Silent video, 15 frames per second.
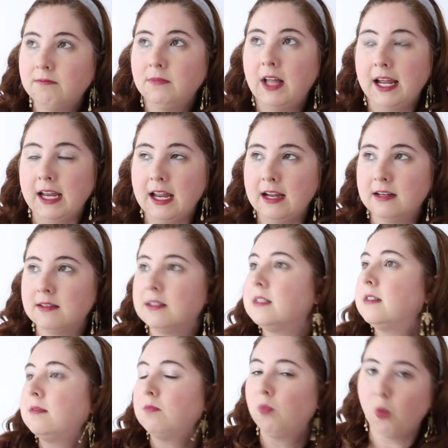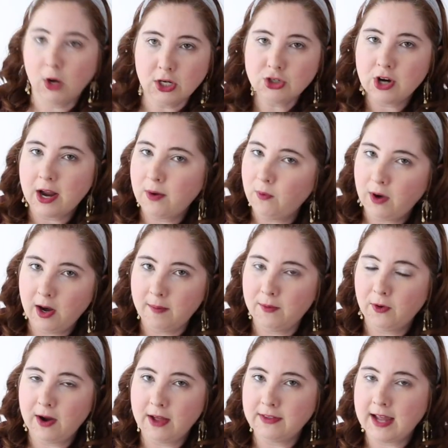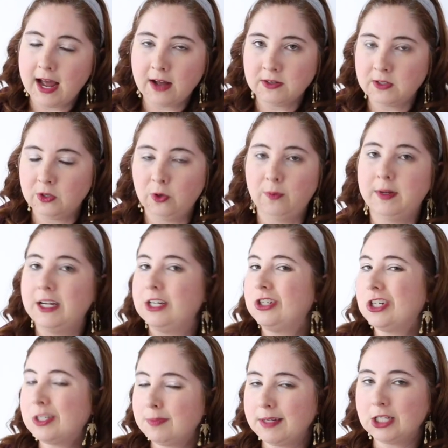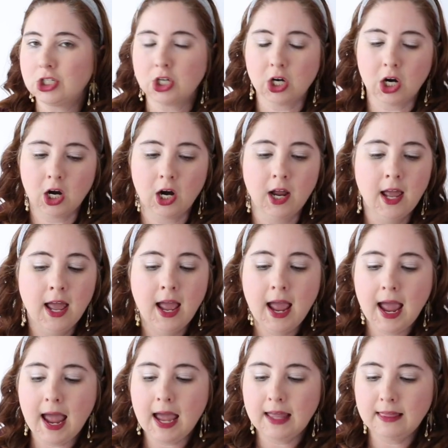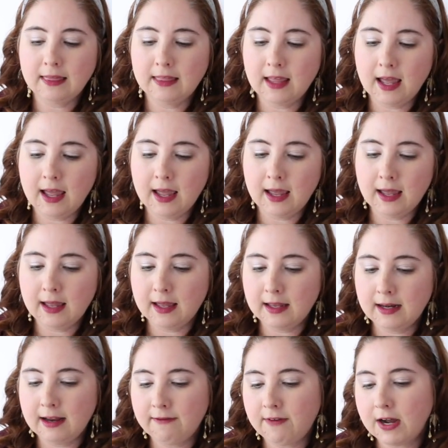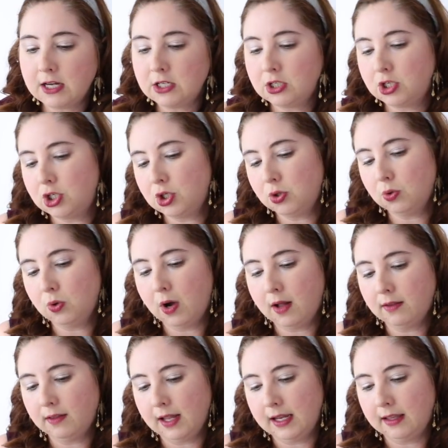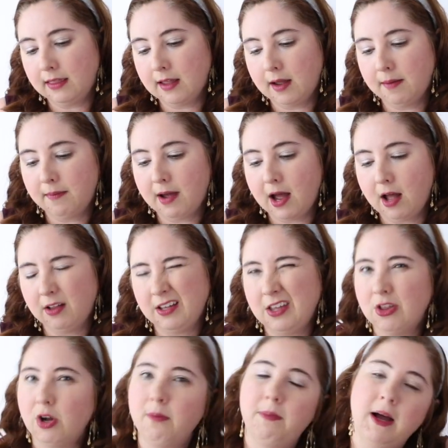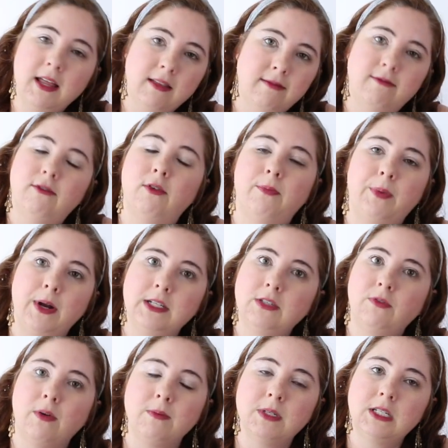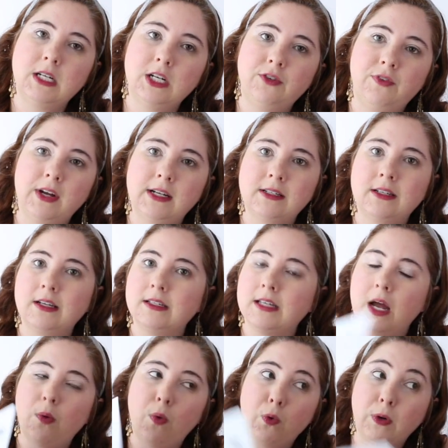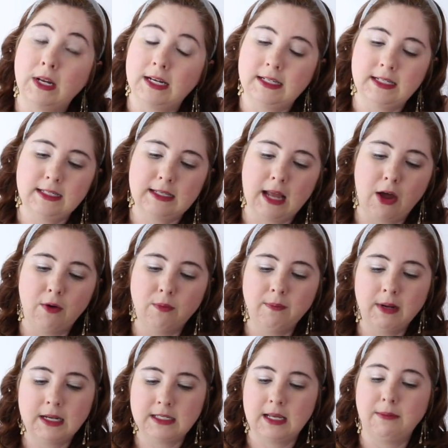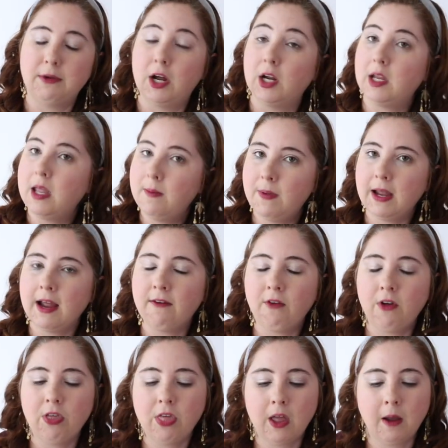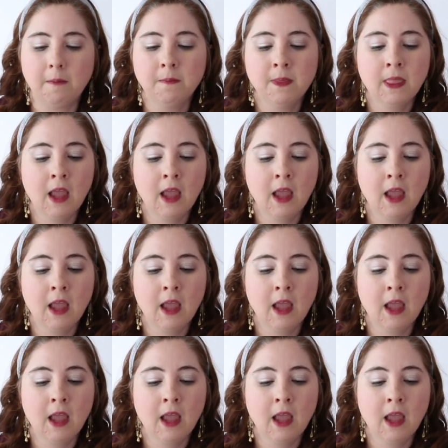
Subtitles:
leggings, want to try and wear them around the house a little bit, just make sure. And then if I do like them, I'll either buy them full price from Stitch Fix because I won't get a discount because I'm not keeping everything,